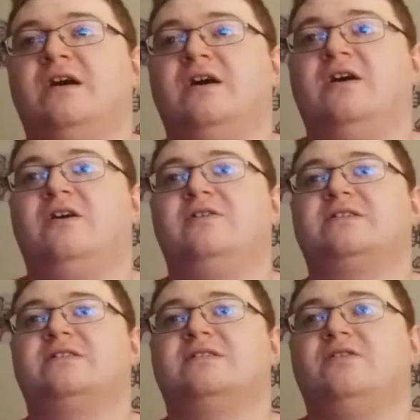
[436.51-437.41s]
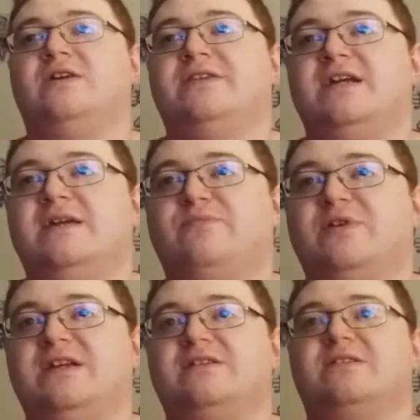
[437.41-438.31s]
Oh, he's going to go on the
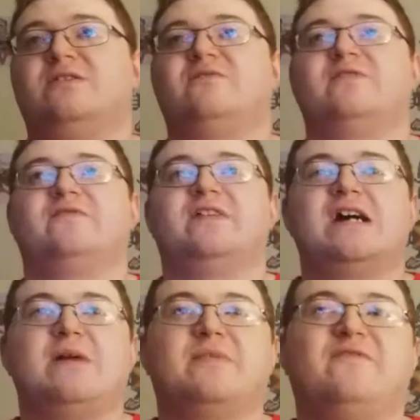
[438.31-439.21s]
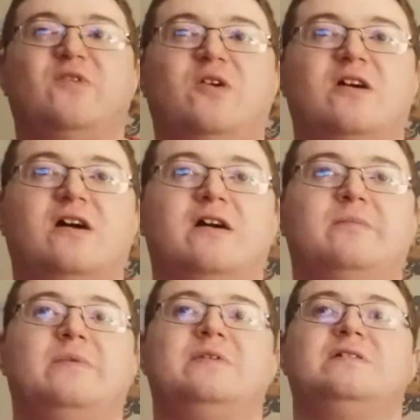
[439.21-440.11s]
apron here. He's going to go for the phenomenal forearm.